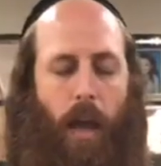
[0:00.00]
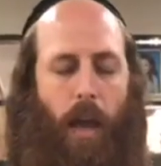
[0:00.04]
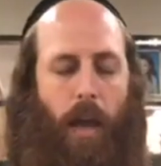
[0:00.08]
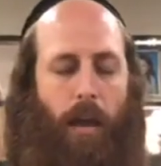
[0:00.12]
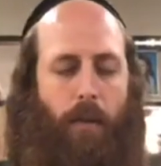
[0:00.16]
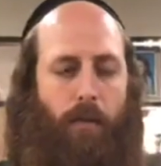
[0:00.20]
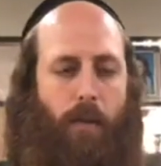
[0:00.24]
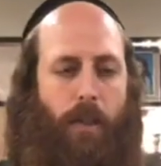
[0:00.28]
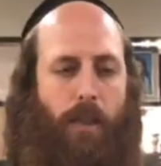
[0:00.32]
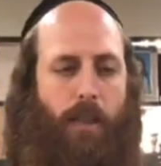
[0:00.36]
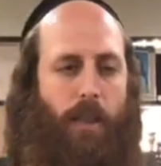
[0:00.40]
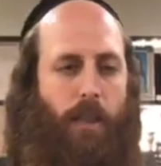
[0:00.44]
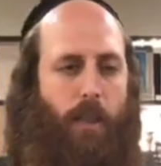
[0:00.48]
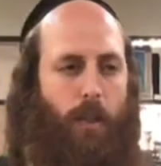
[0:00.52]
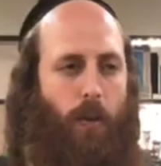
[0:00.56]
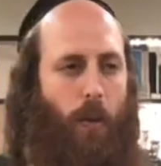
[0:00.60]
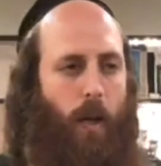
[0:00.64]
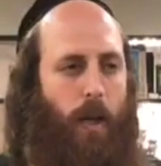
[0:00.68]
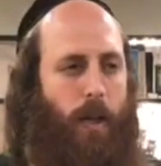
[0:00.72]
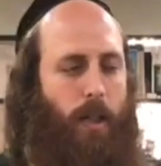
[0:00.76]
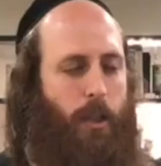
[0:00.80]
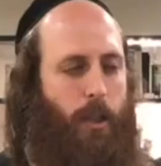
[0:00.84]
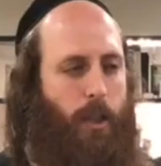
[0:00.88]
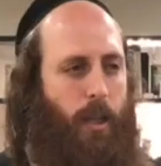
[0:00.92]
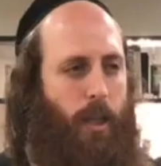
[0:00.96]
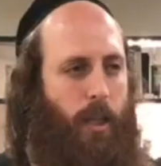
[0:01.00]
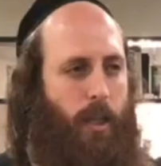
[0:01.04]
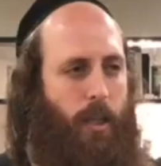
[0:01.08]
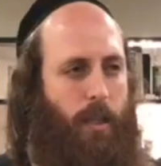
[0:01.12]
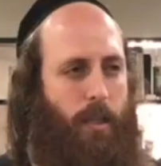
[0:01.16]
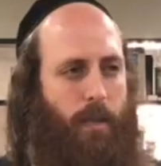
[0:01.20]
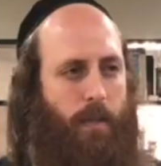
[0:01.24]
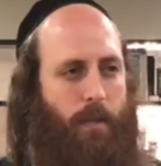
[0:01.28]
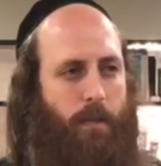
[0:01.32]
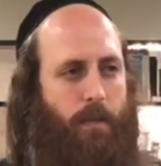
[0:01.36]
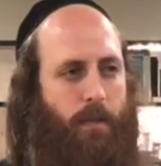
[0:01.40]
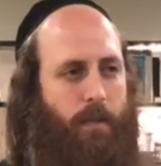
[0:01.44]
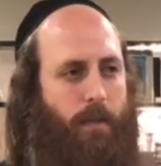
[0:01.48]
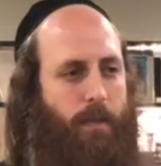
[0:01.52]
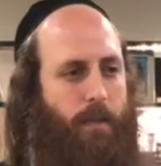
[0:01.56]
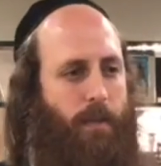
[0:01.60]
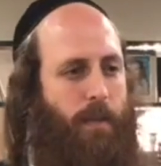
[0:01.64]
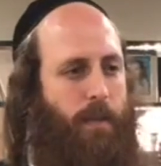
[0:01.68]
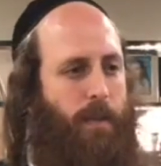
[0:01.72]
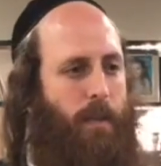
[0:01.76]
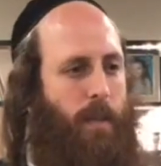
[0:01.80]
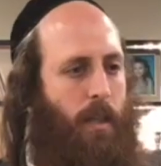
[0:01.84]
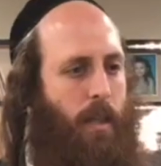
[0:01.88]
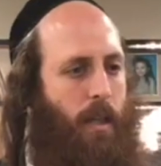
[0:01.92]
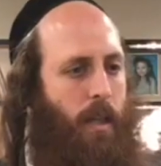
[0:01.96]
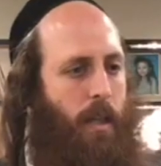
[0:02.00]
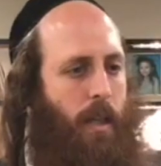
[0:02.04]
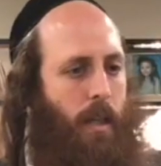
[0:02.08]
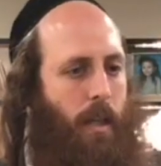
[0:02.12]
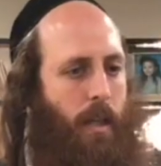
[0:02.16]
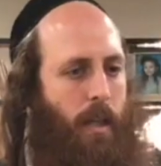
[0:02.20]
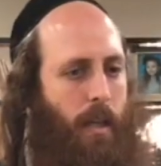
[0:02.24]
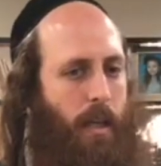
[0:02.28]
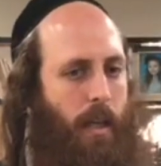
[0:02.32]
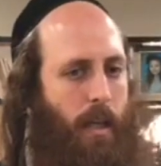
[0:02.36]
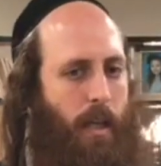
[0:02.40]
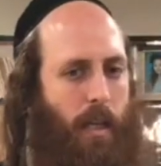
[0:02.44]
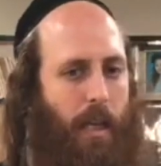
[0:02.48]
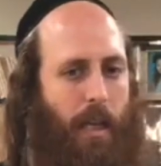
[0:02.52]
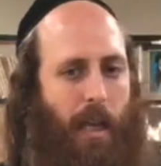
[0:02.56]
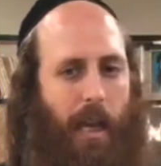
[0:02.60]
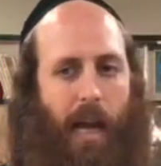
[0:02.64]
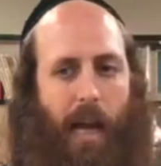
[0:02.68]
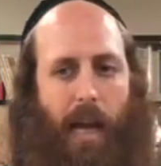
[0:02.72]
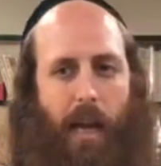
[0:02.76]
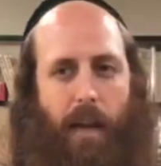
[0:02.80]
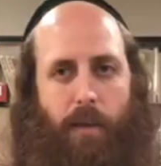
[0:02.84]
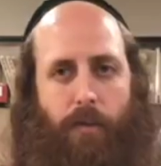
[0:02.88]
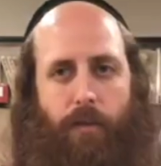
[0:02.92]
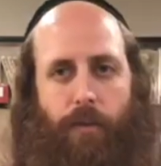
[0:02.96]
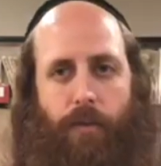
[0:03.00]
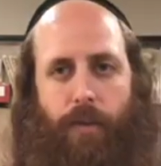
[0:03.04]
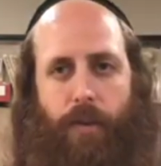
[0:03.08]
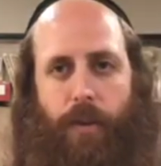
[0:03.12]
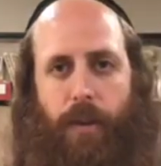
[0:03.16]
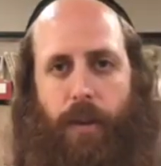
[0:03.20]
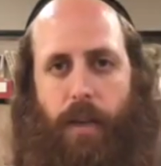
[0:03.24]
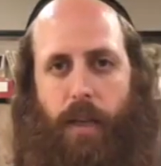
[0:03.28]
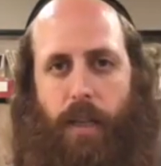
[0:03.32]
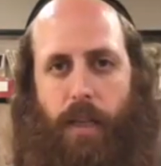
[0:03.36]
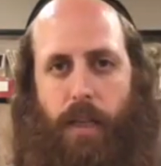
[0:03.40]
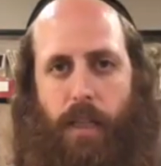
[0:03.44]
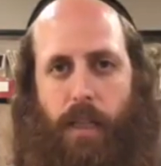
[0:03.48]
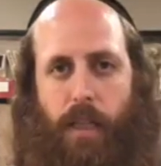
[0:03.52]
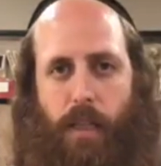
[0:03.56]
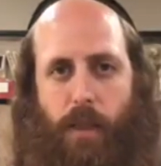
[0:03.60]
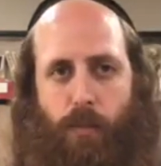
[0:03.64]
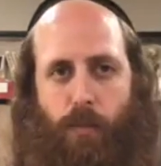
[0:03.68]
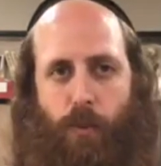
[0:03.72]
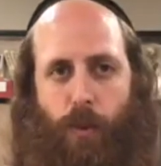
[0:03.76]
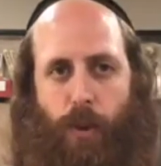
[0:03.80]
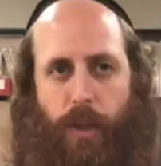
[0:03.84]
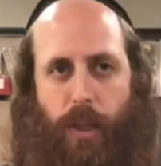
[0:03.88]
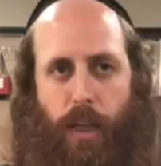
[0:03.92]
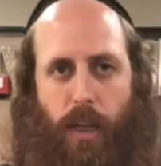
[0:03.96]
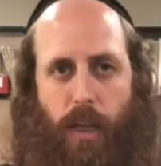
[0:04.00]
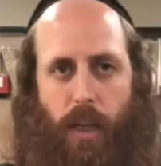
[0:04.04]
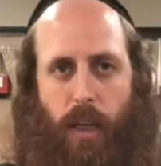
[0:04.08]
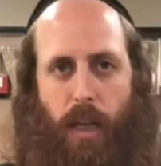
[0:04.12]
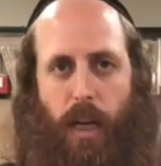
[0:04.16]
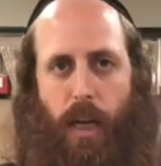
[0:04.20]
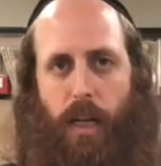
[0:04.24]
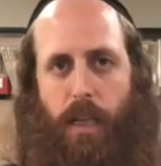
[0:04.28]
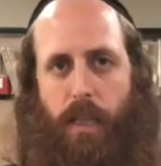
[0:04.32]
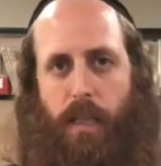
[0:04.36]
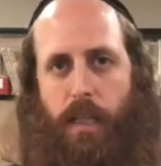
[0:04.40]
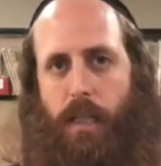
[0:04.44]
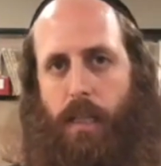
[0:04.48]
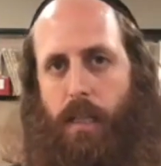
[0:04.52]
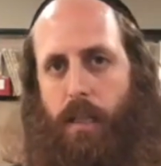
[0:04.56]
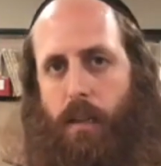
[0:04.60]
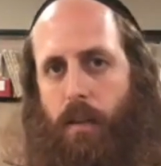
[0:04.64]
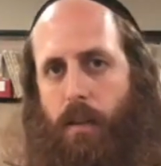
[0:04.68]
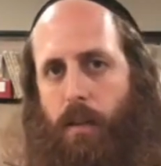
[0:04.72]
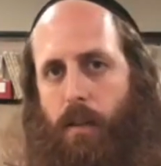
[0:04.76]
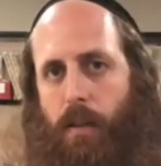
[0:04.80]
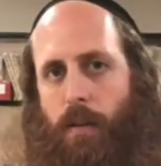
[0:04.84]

Every situation in life is bringing us